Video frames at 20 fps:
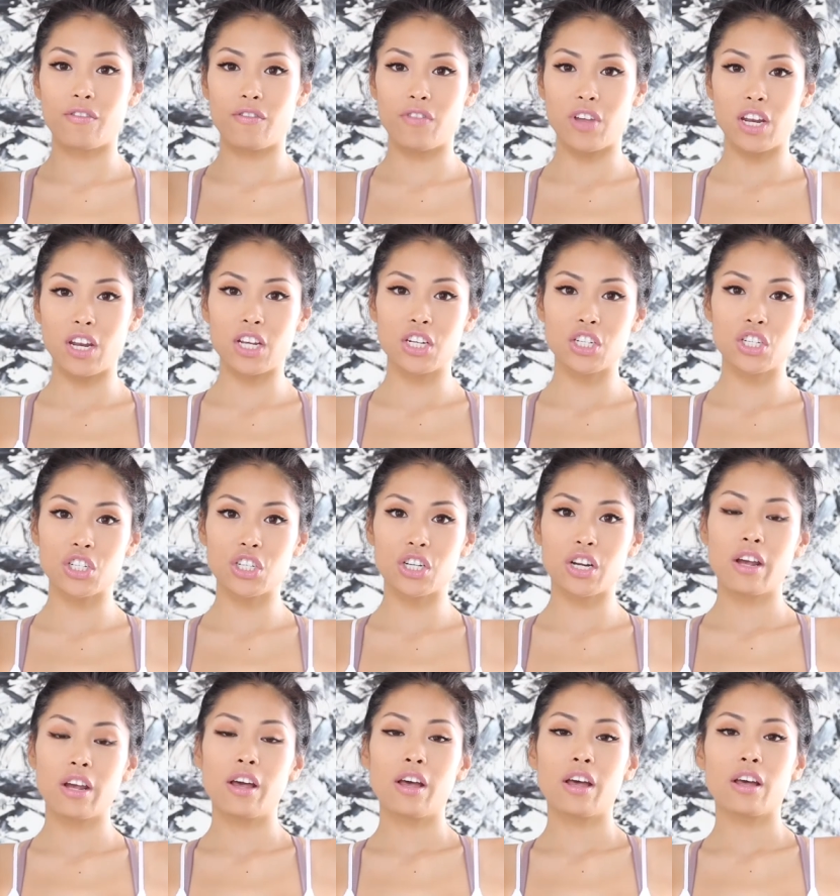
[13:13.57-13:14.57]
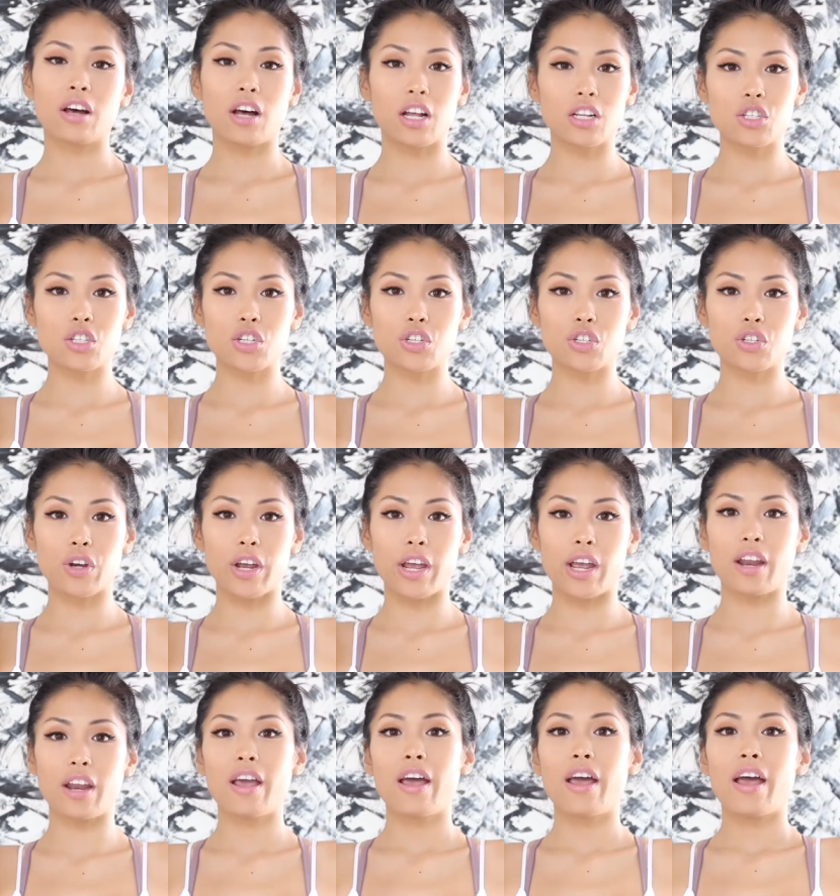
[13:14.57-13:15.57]
Finish
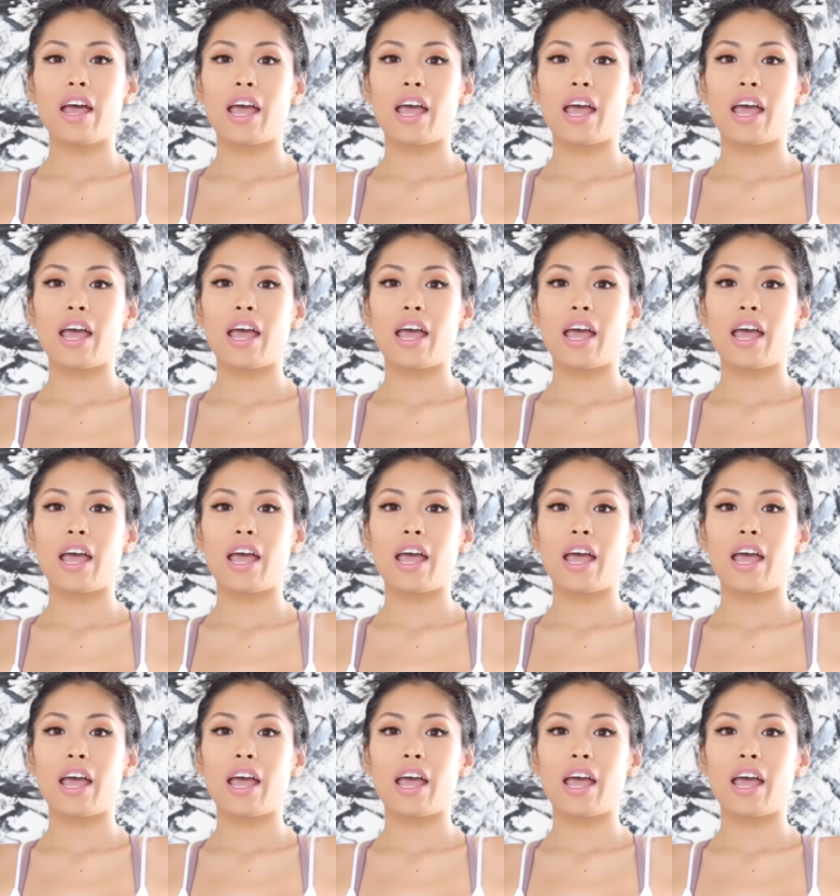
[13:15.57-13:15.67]
Concentrate.